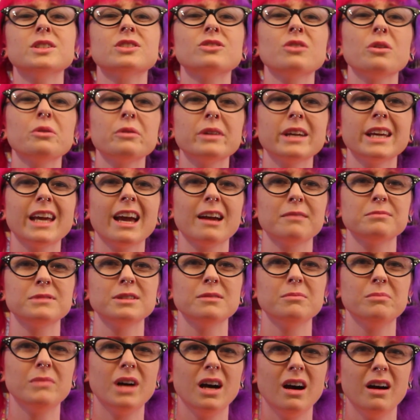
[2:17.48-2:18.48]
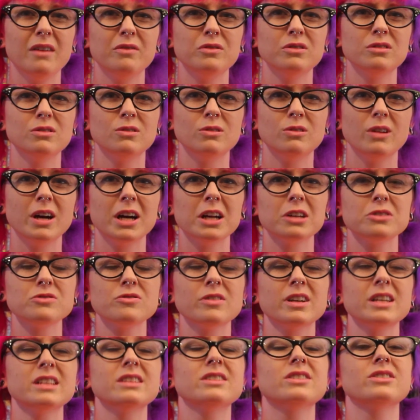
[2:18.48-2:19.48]
sorry Captain Marvel, I
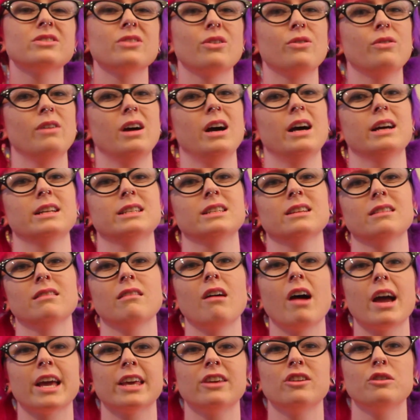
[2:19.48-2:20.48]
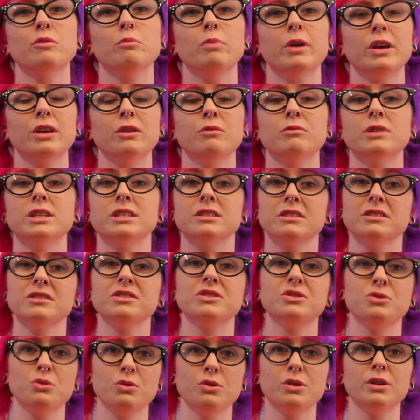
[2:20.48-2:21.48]
tried so hard to like you but you were
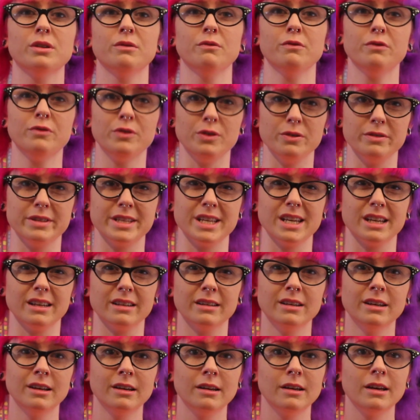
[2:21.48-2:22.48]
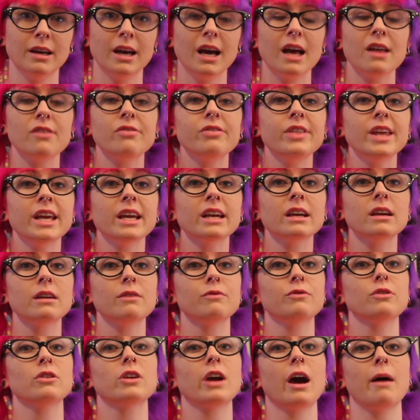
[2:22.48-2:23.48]
just too confusing. I think
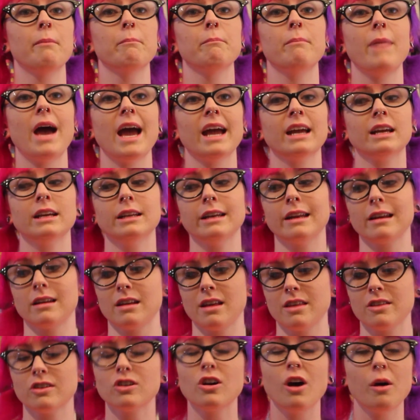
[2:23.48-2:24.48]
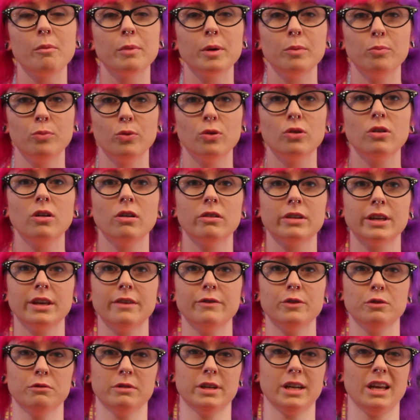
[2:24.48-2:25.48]
if you come back in another comic book I'll
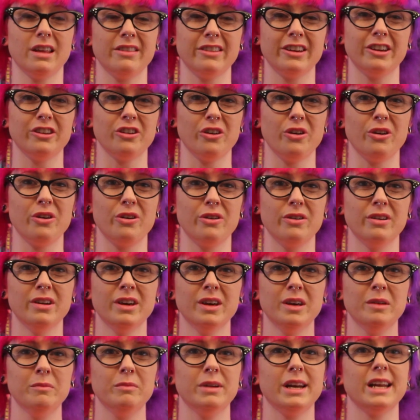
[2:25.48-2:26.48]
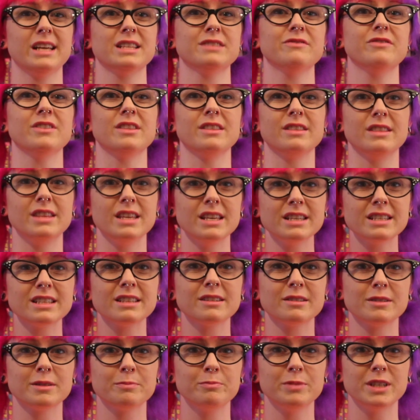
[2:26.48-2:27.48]
give you another go, but as for
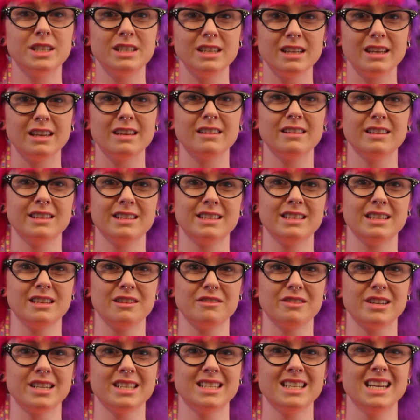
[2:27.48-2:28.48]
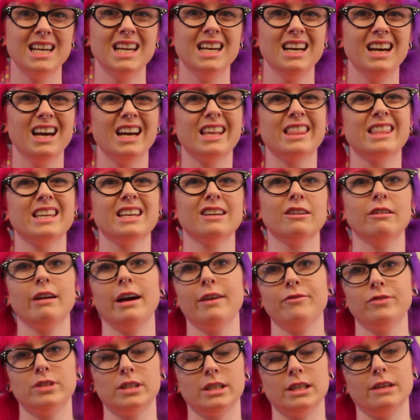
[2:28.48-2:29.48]
this particular series, I think I'll
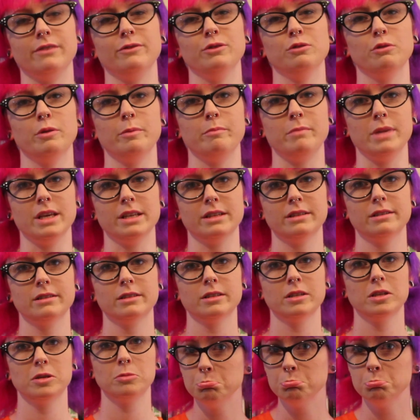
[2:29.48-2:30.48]
have to give you a miss.